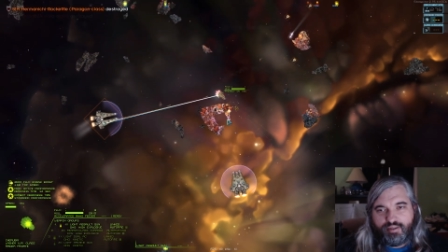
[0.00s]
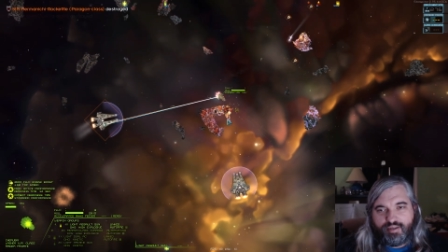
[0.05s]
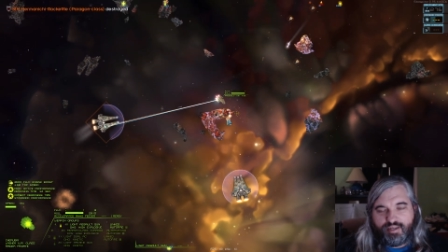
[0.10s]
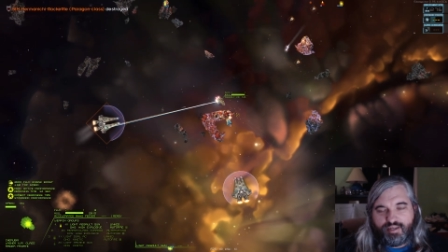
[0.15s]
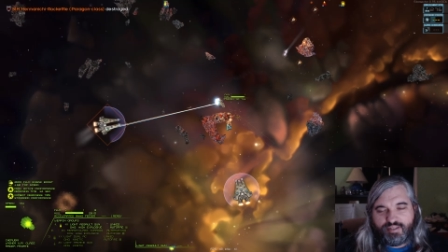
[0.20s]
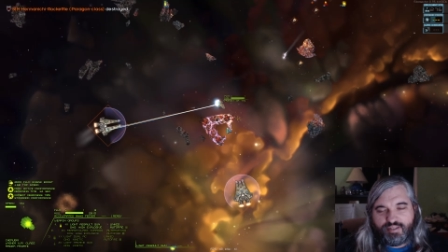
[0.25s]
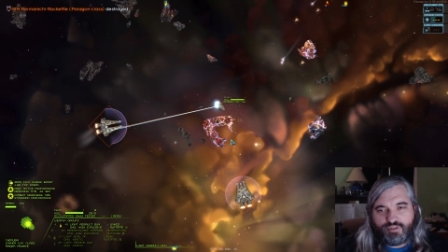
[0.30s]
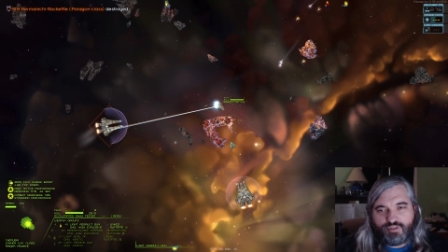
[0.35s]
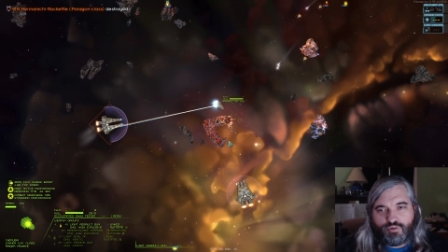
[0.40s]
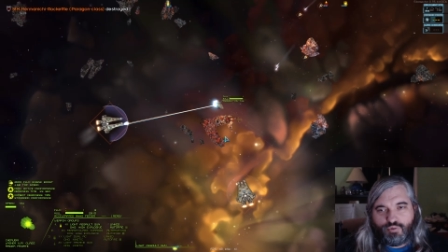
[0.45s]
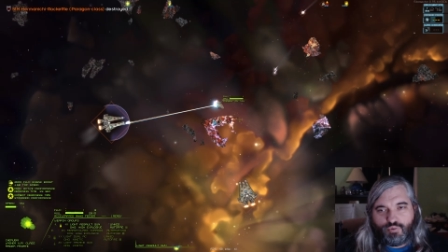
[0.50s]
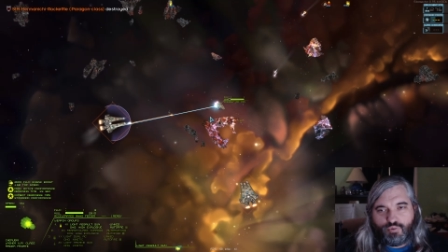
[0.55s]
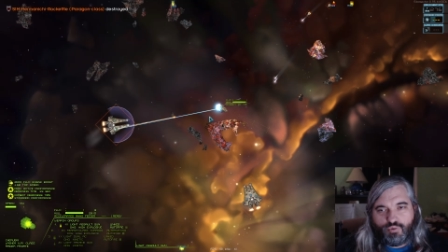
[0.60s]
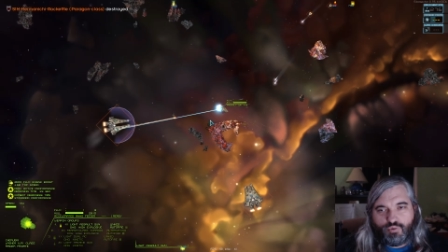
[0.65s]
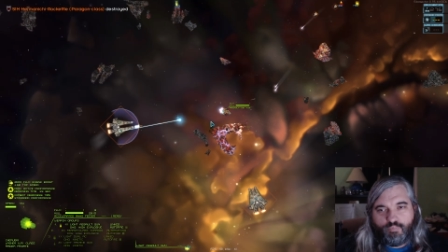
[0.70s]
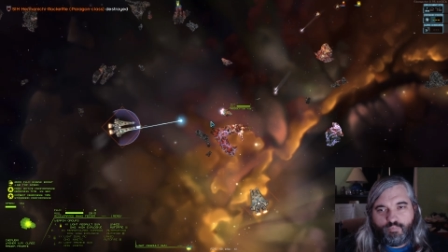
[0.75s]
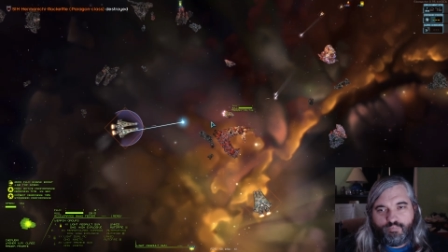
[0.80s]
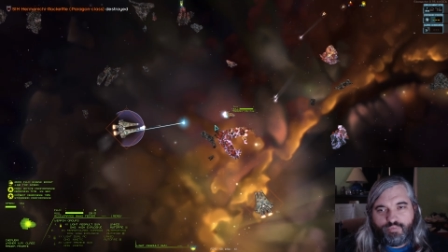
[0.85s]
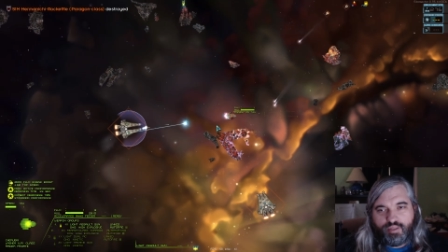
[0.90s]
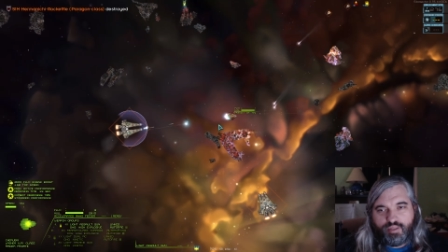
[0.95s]
It's cool.
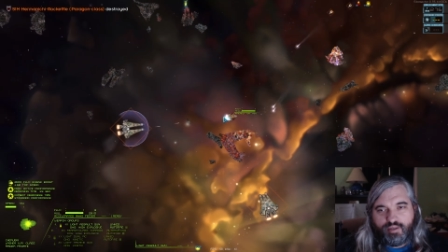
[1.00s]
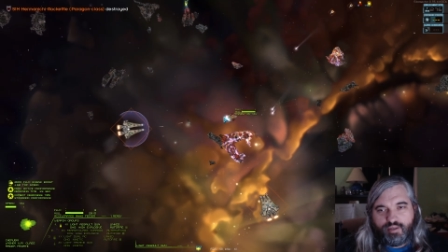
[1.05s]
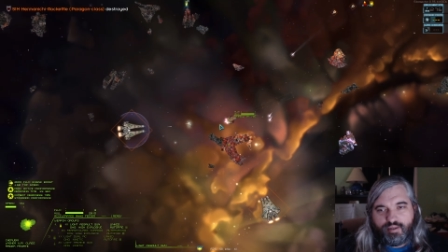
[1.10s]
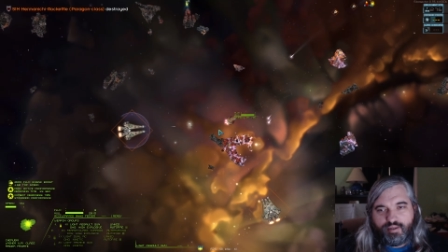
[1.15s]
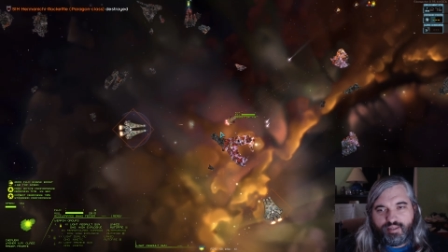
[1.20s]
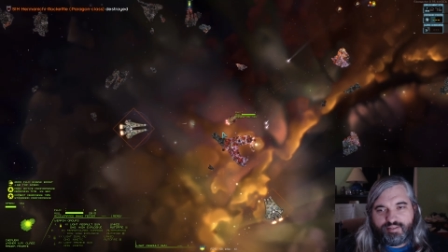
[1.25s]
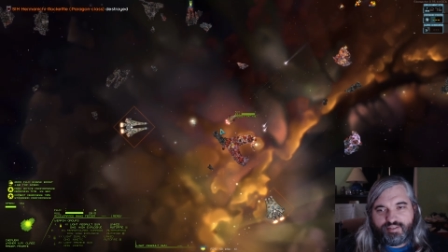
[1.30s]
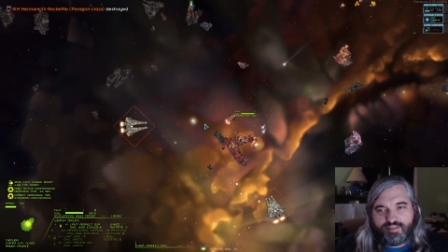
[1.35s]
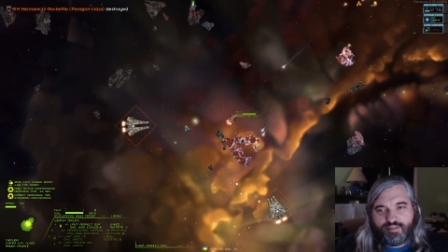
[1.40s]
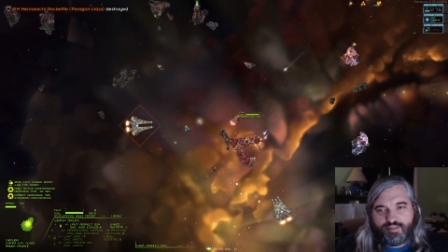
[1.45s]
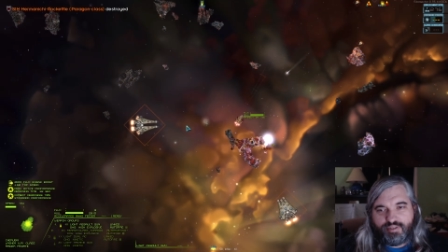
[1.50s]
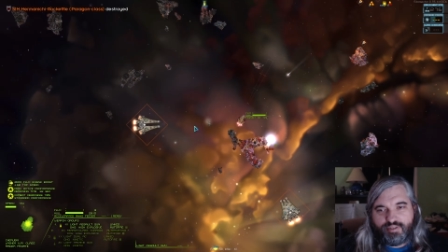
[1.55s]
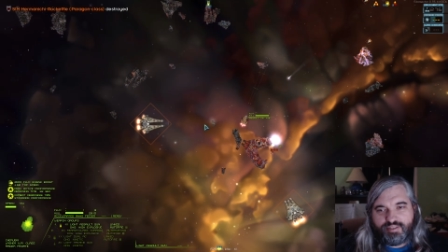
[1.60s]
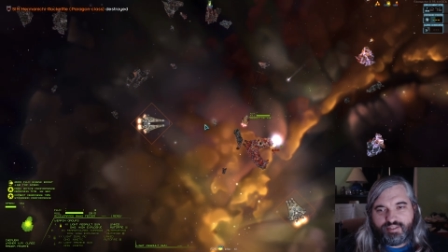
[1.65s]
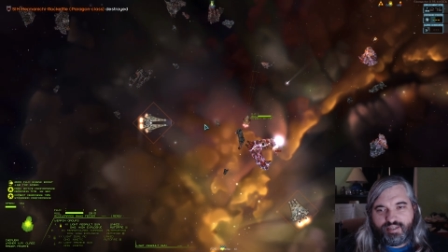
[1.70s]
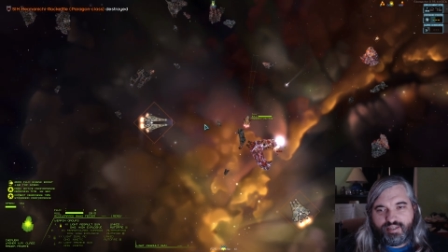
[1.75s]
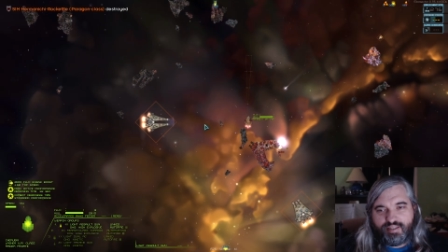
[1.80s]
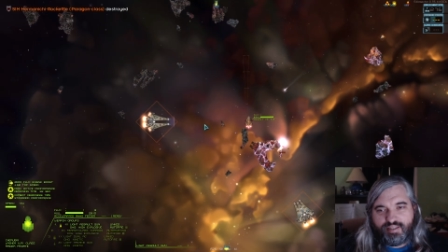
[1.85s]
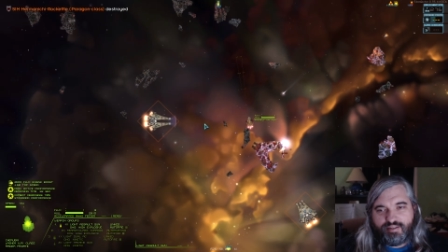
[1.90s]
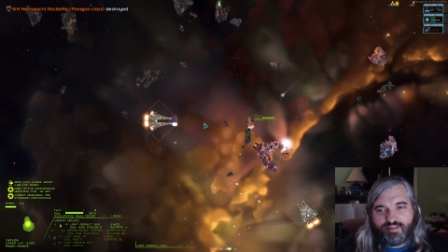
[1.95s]
And see, once
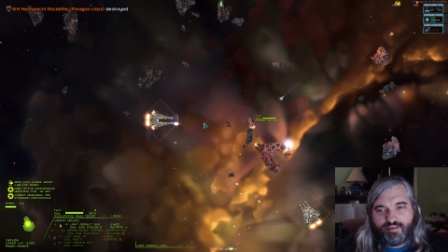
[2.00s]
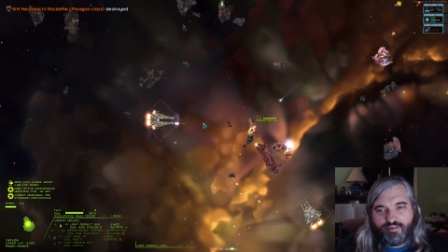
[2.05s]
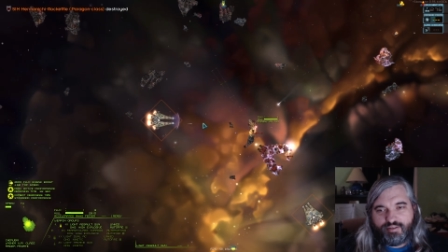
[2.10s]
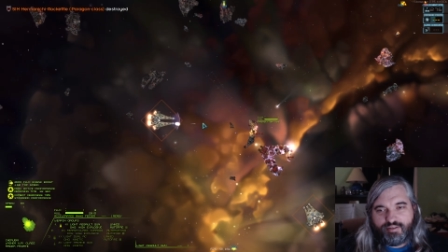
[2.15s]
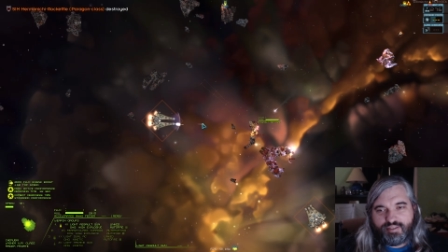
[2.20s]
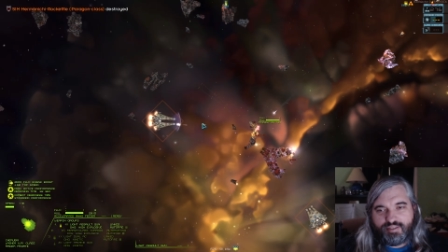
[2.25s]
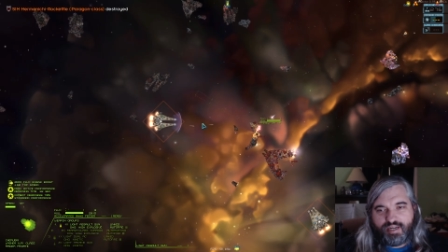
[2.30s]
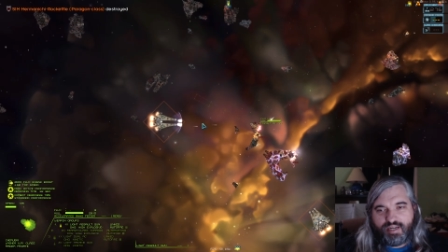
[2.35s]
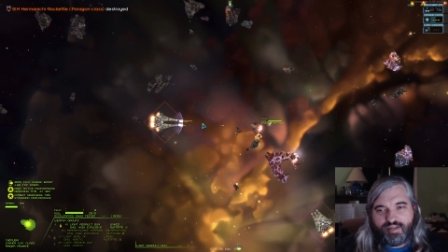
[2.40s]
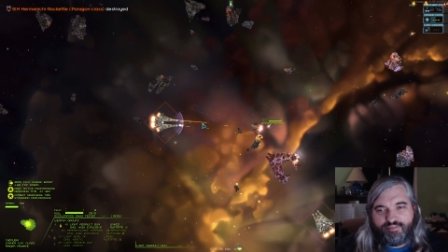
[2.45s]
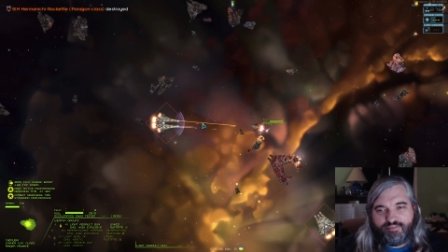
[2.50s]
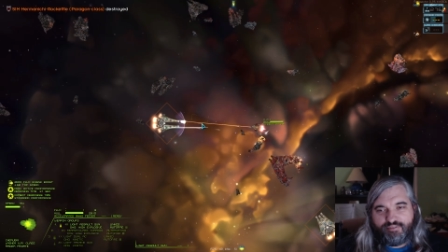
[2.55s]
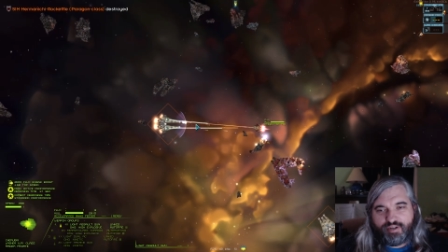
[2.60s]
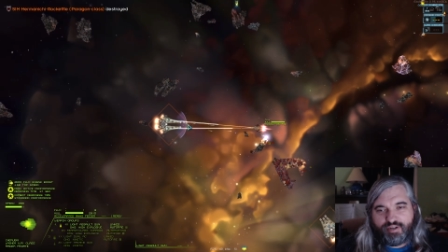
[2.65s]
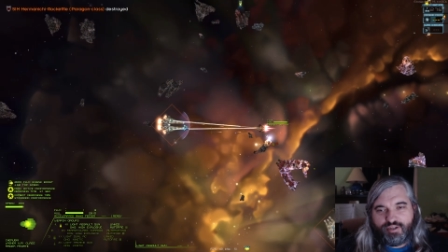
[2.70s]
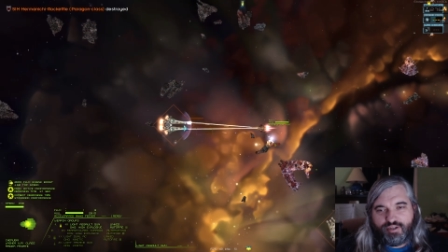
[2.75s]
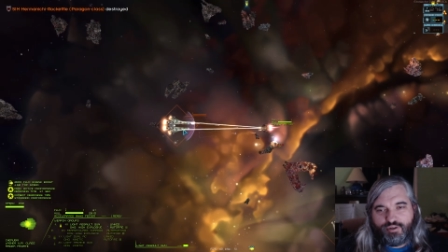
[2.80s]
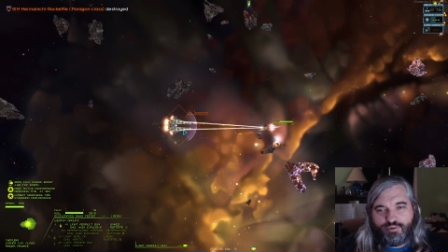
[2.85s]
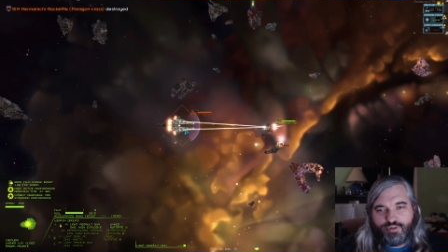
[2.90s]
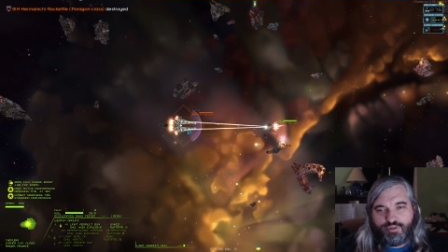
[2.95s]
again, tiny
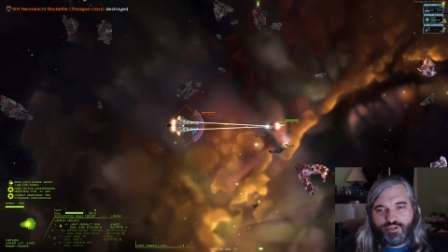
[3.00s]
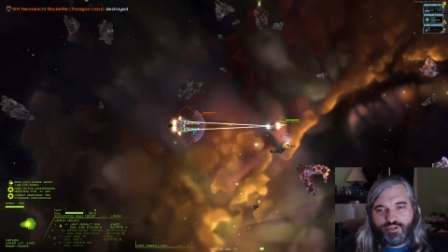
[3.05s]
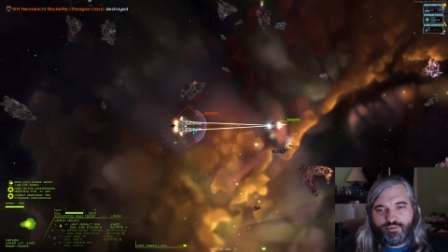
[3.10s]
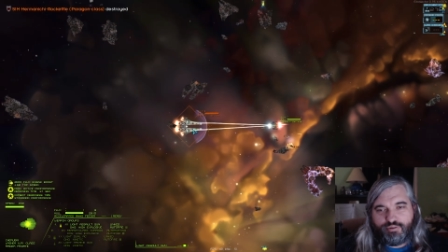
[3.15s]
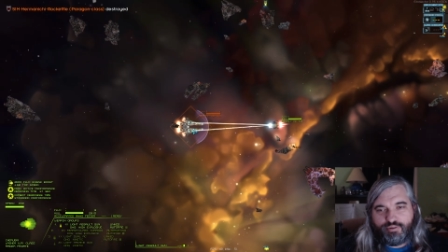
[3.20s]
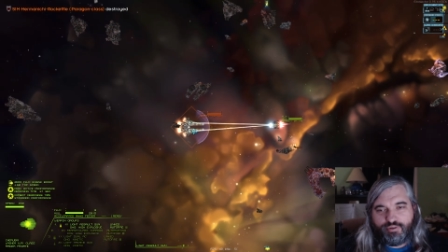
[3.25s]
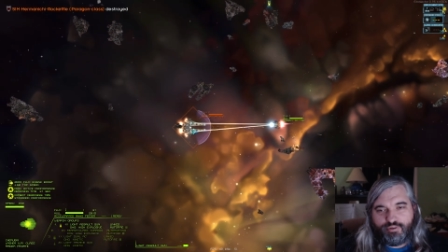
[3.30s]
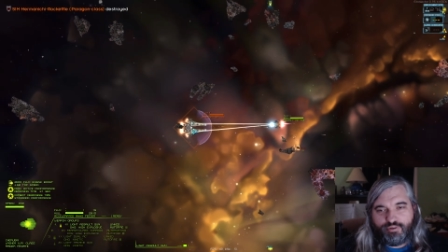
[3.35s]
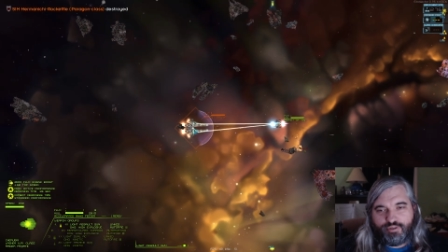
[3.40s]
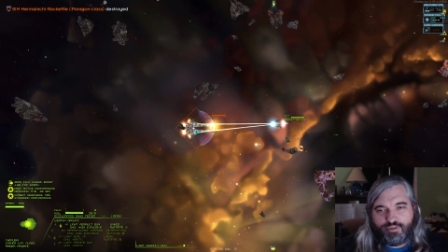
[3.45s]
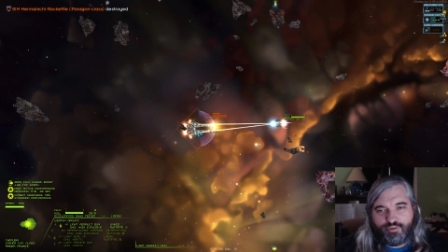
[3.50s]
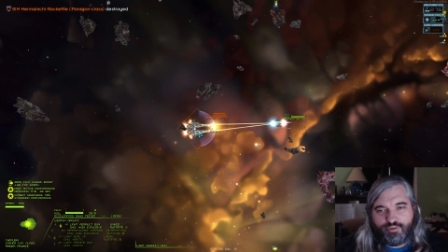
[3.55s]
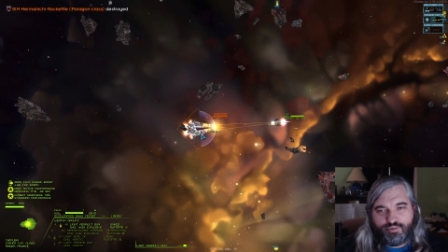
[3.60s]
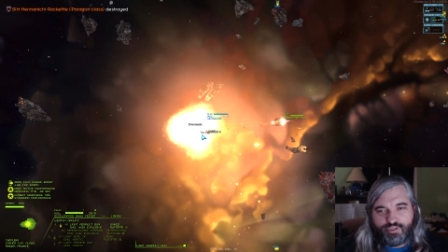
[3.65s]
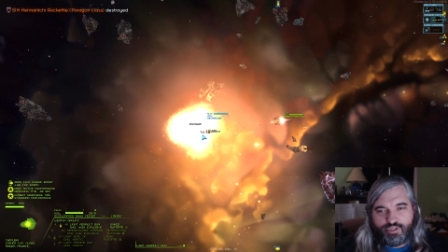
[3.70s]
frigate, who knew, who knew?